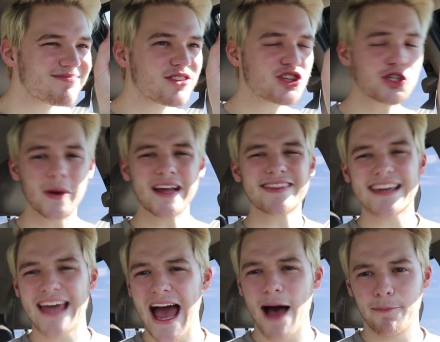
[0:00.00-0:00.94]
shrink the
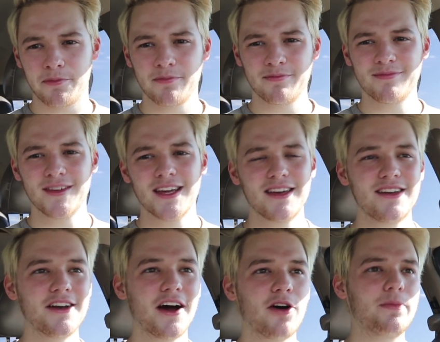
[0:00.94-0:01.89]
gap.
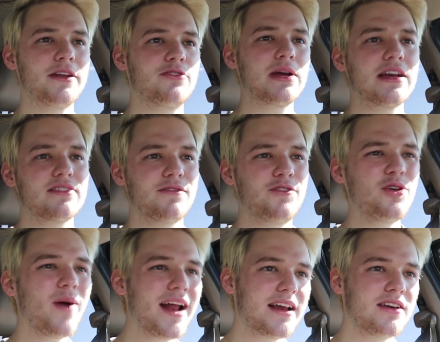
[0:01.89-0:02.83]
You know, because if
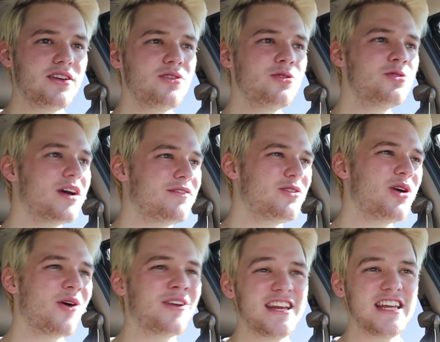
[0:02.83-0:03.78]
you go
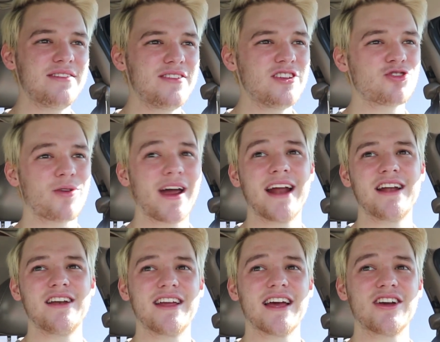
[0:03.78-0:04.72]
an EV train
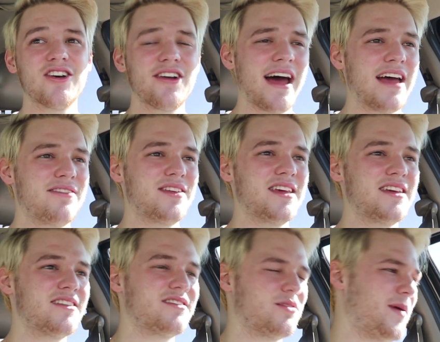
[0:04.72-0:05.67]
and you get good
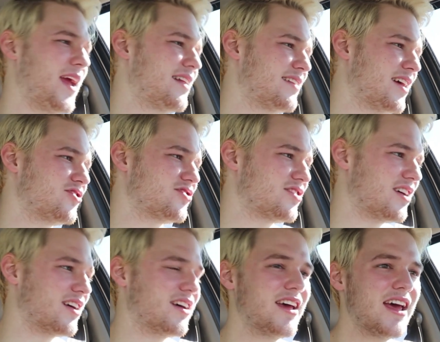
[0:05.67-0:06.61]
IVs, you pay attention
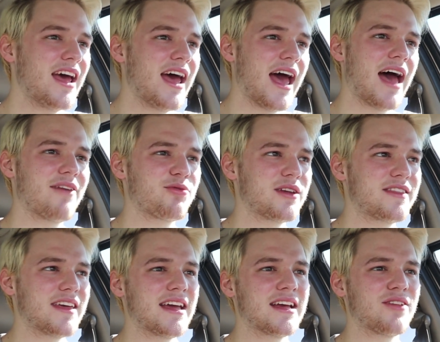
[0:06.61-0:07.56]
to
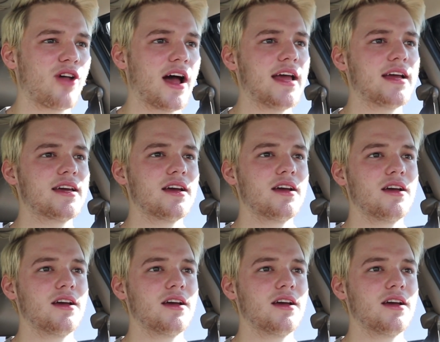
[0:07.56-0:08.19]
everything, like